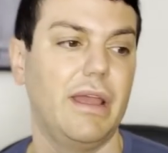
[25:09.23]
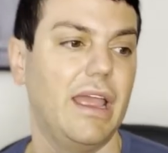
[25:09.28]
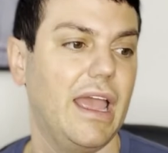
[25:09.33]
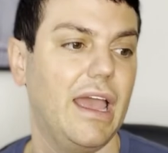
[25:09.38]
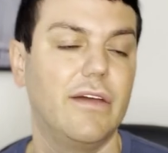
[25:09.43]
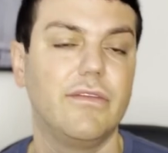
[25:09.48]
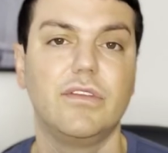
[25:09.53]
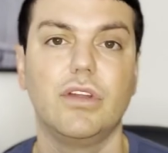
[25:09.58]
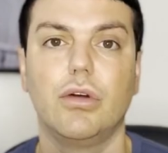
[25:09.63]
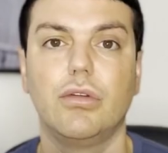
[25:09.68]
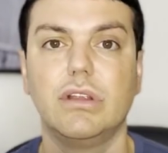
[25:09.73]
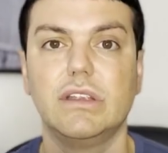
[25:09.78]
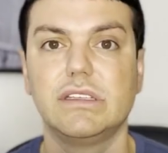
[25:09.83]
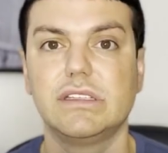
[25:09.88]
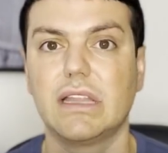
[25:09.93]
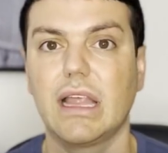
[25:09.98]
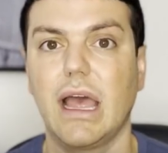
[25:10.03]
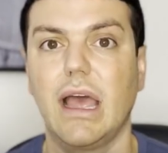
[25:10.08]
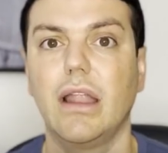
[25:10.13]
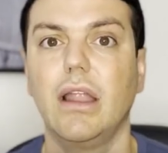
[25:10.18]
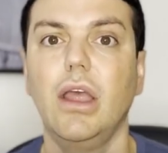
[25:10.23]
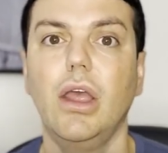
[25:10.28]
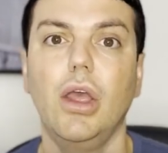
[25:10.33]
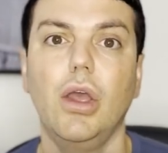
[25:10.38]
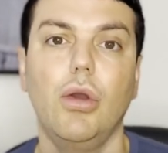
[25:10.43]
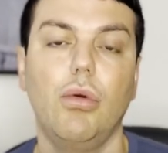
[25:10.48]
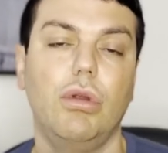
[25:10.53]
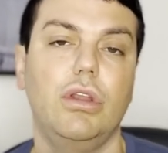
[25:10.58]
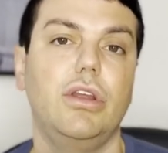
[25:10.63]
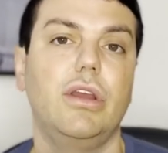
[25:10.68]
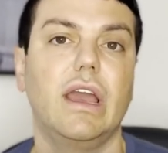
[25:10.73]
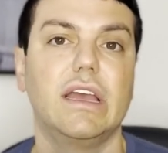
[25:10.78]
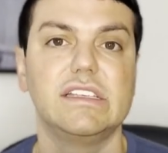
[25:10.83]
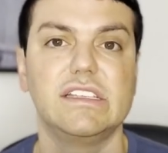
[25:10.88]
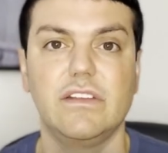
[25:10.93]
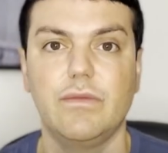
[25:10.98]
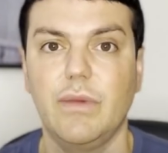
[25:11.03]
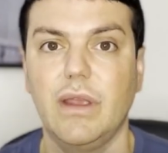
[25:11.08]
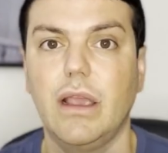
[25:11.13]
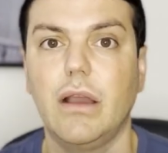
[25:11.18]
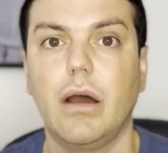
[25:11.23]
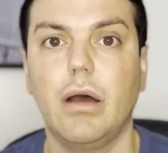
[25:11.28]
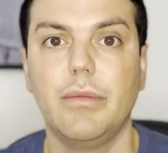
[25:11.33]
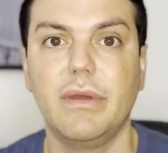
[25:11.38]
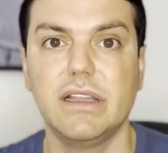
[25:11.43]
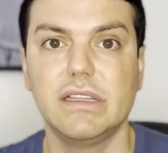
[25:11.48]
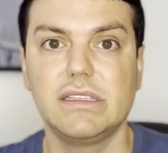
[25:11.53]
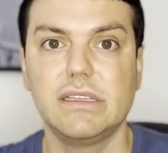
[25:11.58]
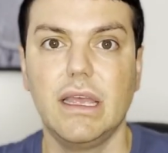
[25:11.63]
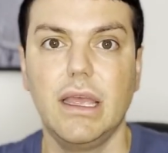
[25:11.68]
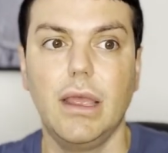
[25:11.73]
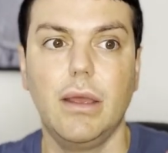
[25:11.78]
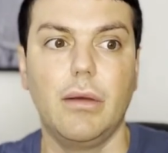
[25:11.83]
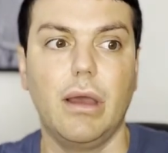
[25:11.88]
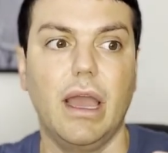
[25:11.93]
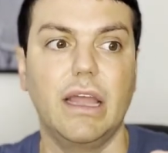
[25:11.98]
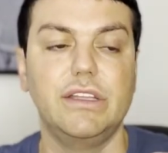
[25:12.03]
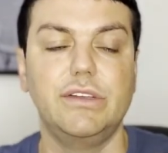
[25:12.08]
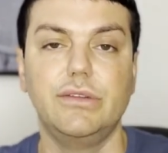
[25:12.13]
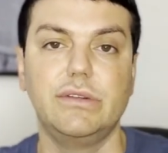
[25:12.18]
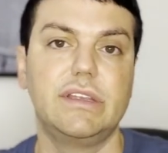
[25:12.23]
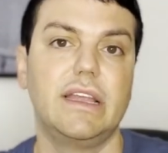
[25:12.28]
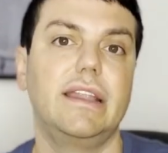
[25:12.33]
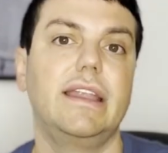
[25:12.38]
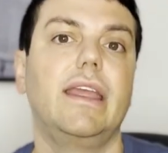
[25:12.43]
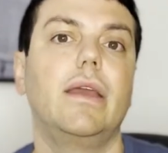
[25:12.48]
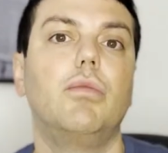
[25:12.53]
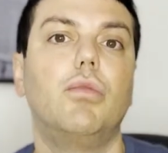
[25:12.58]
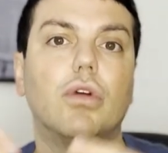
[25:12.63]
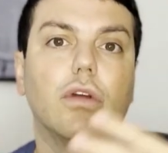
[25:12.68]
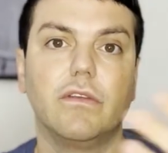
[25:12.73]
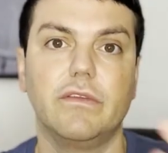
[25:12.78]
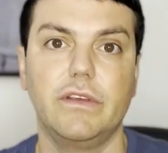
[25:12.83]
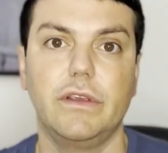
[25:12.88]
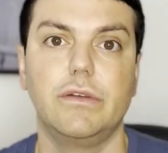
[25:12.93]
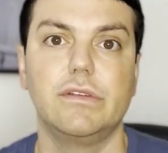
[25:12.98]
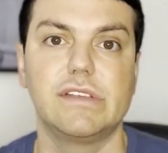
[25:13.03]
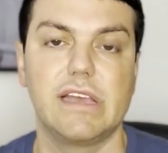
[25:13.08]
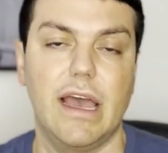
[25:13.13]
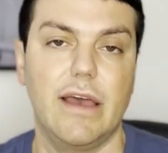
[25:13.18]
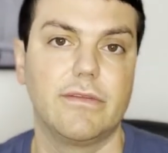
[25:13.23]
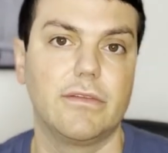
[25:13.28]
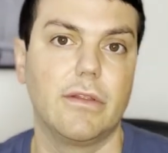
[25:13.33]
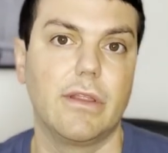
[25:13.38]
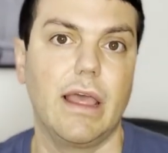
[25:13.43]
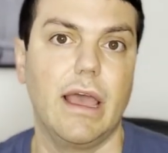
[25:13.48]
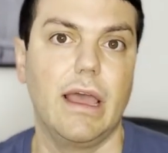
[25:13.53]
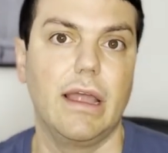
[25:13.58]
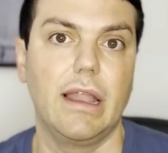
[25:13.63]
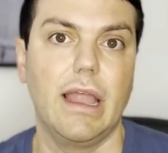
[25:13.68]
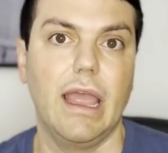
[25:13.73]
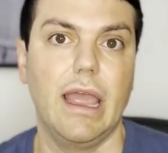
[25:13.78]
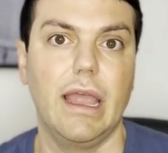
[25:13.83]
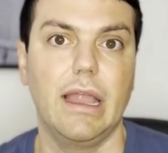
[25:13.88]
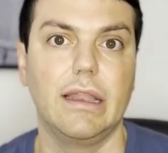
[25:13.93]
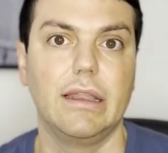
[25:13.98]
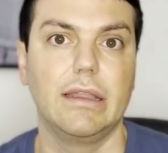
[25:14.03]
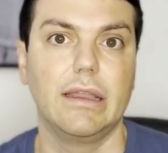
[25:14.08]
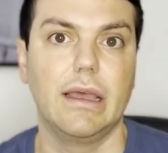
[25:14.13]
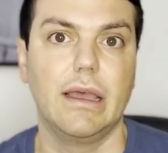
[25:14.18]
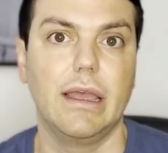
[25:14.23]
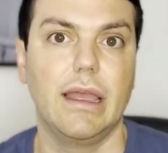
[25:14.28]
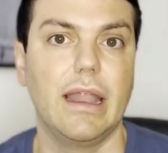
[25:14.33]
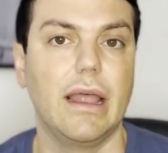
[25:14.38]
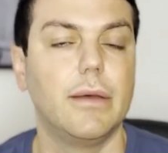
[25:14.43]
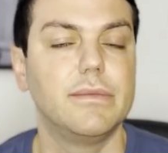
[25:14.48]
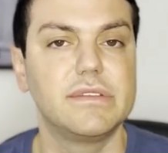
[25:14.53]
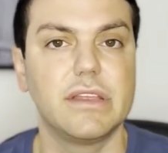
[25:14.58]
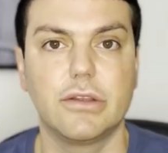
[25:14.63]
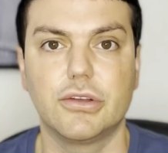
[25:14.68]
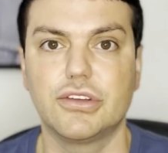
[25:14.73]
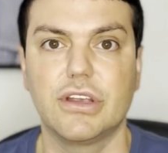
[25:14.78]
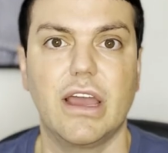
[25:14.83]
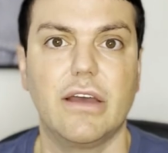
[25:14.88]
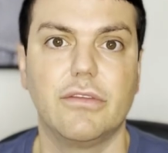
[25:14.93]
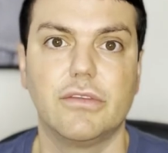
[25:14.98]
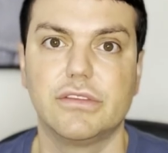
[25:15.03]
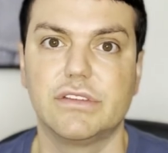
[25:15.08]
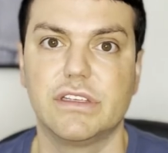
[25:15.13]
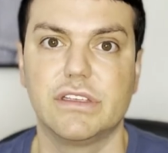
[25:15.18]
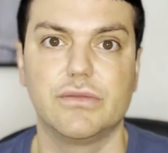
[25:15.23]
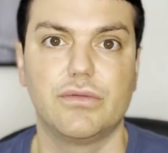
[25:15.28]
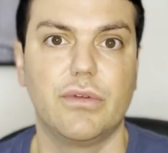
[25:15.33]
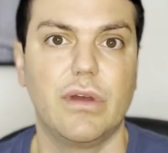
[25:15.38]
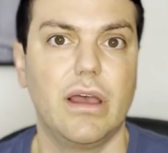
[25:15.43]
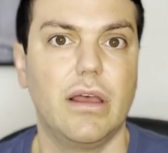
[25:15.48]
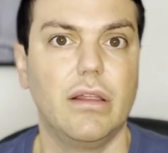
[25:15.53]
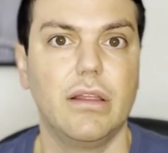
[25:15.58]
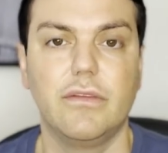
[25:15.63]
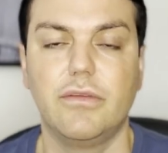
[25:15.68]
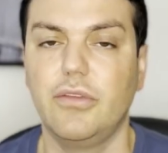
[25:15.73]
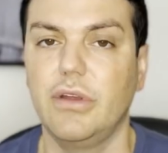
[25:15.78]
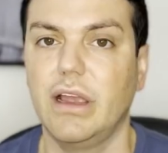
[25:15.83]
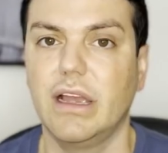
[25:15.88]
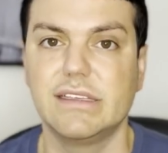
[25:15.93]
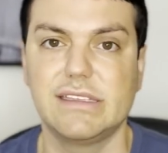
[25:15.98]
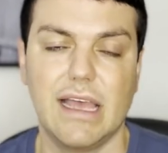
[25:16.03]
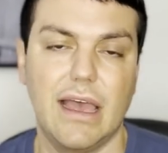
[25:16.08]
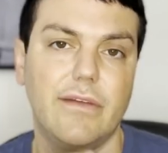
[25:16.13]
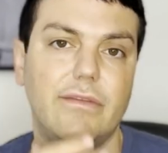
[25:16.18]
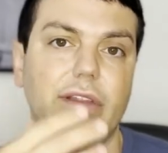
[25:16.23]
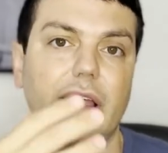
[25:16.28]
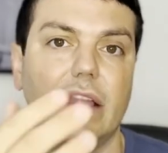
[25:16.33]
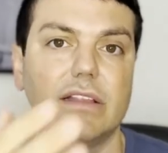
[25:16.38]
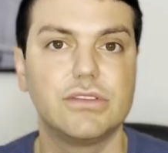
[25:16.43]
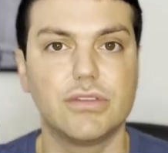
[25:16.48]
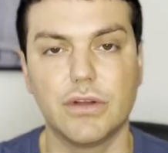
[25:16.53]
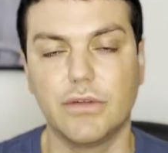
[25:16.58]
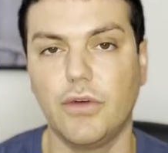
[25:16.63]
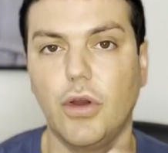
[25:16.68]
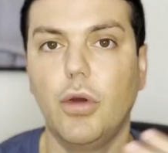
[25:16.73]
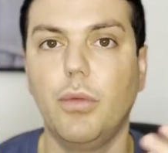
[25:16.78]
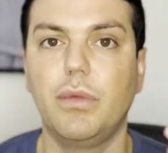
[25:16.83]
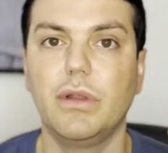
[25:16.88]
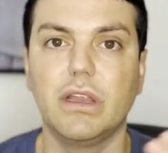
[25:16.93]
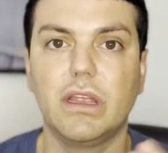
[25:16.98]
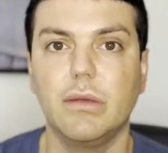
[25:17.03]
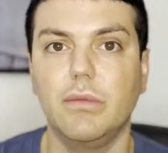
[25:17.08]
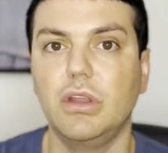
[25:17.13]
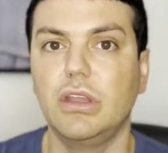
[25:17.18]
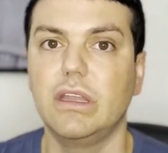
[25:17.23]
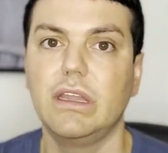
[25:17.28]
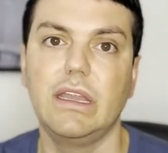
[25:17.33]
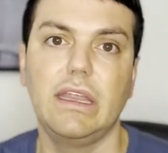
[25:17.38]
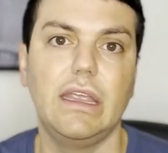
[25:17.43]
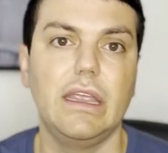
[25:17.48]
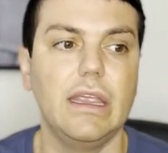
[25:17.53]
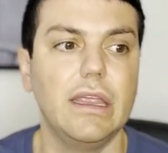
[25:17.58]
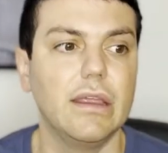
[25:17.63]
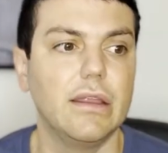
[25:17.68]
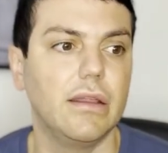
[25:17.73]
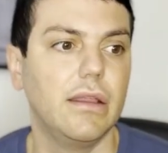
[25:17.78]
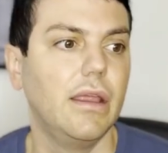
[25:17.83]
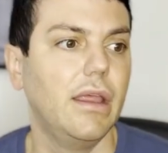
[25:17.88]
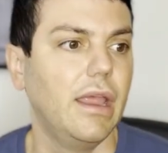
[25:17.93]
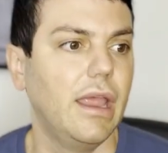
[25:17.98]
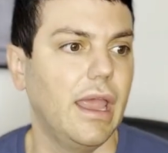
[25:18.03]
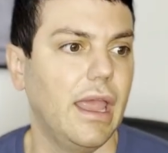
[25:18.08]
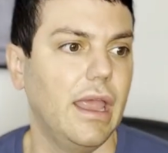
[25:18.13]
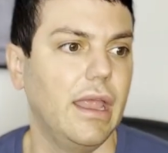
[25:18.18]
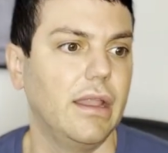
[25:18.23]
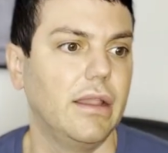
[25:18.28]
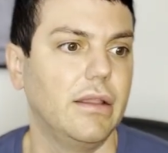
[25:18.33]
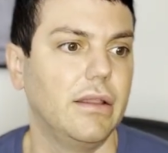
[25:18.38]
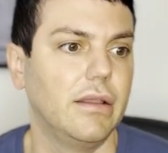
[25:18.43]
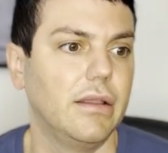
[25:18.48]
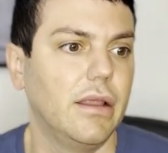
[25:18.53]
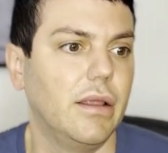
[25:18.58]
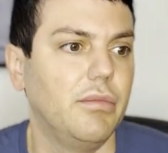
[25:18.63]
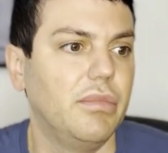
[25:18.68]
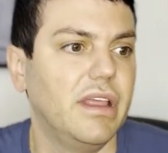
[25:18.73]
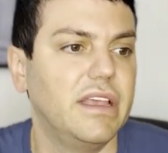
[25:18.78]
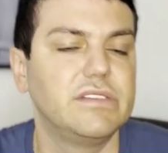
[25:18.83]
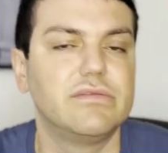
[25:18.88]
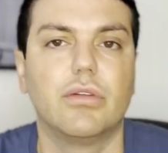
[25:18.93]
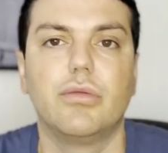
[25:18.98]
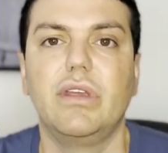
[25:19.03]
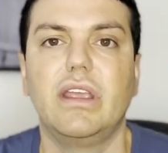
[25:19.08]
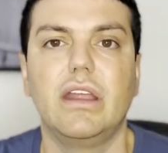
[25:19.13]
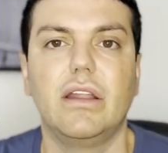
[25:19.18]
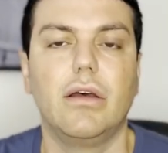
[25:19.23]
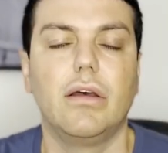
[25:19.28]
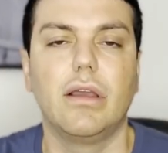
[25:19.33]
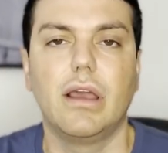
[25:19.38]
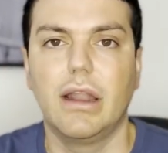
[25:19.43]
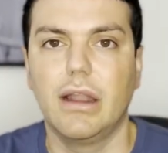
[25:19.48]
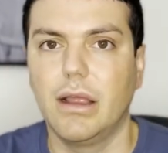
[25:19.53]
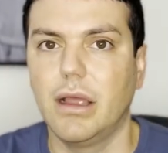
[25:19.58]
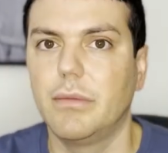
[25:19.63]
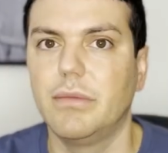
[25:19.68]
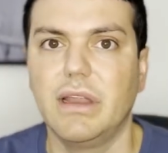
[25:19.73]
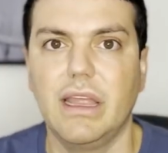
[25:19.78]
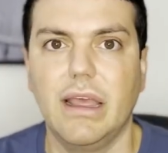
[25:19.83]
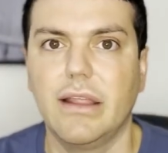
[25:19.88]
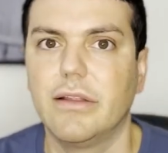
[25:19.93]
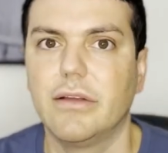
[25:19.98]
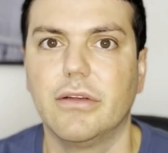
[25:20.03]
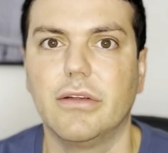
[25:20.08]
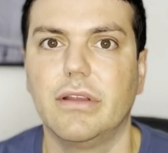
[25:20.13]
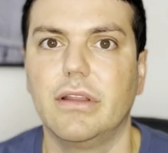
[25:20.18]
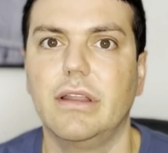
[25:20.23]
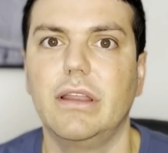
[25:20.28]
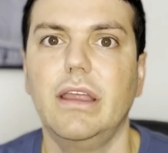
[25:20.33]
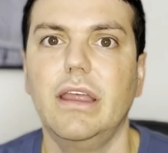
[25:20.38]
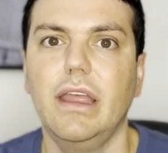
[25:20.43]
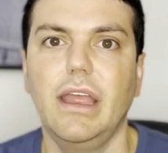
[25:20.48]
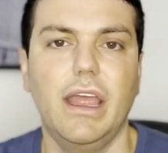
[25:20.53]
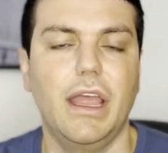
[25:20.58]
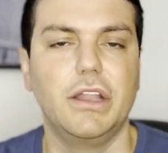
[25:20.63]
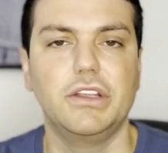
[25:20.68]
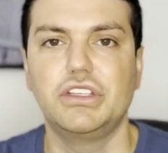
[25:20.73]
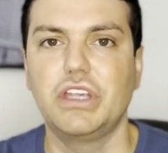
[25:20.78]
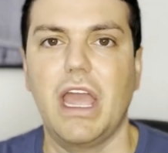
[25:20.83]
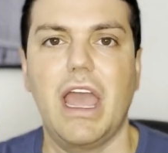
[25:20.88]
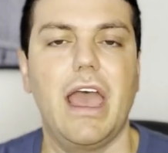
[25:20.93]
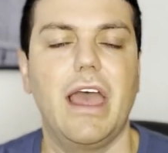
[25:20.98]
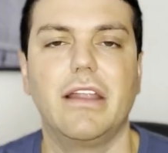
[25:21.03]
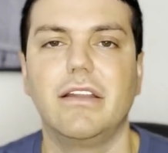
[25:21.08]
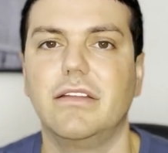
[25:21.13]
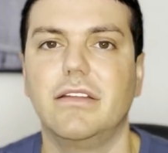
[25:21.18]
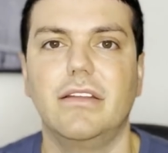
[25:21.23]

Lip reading: I have noticed that when you guys leave me comments, I do tend to get more views after that, and it helps other travelers as well if we guys have that sort of open community and a place where we can all kind of come together and chat.